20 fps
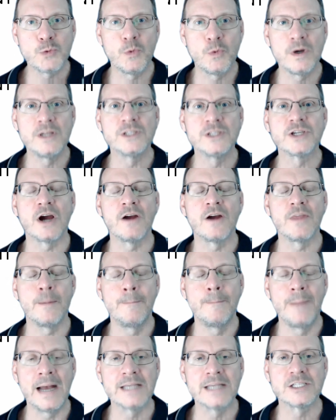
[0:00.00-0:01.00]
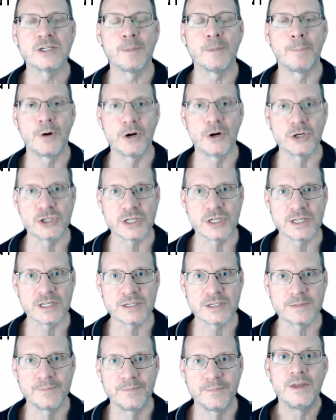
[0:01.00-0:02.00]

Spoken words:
ones are the best to purchase.